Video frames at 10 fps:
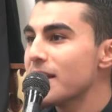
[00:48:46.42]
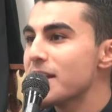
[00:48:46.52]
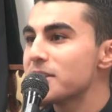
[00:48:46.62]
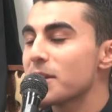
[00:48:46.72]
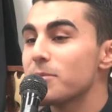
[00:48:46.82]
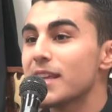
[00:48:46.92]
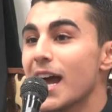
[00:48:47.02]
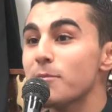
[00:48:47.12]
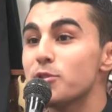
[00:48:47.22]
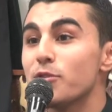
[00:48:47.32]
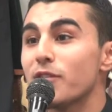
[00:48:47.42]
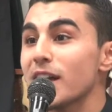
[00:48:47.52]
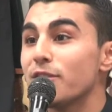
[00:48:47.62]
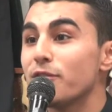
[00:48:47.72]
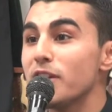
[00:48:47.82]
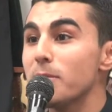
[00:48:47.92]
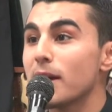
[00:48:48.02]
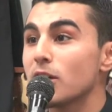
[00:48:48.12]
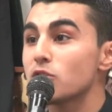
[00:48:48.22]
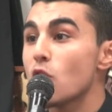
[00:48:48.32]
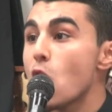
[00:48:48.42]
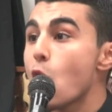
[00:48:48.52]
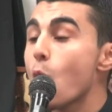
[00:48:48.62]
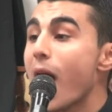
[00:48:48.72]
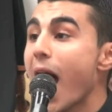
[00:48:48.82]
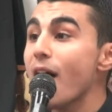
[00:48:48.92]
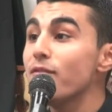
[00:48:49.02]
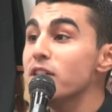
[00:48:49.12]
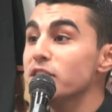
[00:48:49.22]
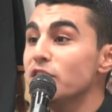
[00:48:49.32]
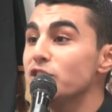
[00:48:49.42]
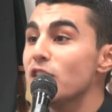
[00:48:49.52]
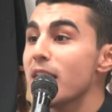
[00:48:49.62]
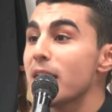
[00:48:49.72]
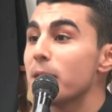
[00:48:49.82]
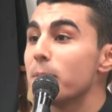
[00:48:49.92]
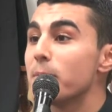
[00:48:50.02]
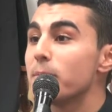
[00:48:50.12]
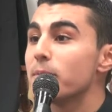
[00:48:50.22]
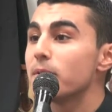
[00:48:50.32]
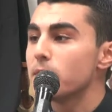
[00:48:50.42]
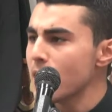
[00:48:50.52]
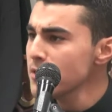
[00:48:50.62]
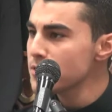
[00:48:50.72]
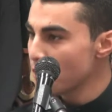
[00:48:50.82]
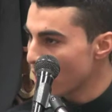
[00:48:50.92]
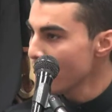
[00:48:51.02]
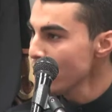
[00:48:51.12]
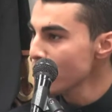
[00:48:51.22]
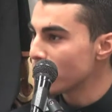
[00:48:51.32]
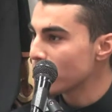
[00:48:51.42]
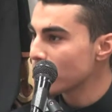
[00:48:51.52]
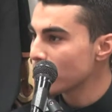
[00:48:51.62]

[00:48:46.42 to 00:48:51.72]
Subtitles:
Sometimes you find females who have this hijab. Yes, they're covered.